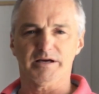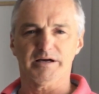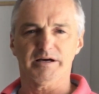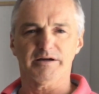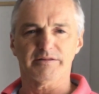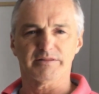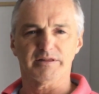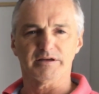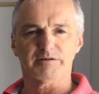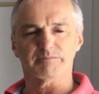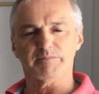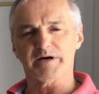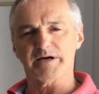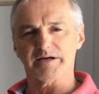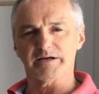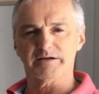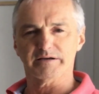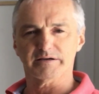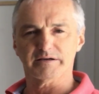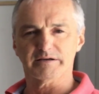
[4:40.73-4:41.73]
I think
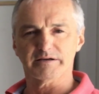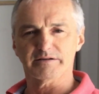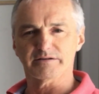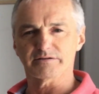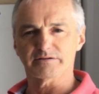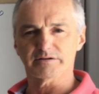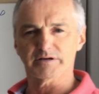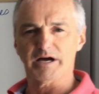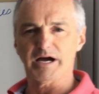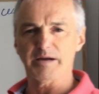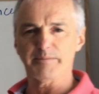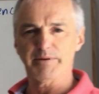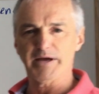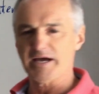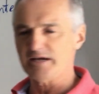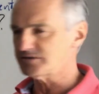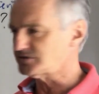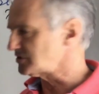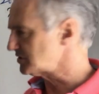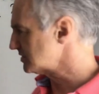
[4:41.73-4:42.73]
my other
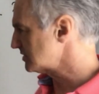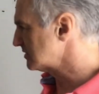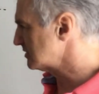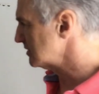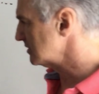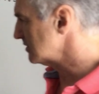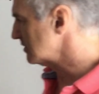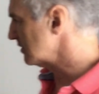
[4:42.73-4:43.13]
iPad just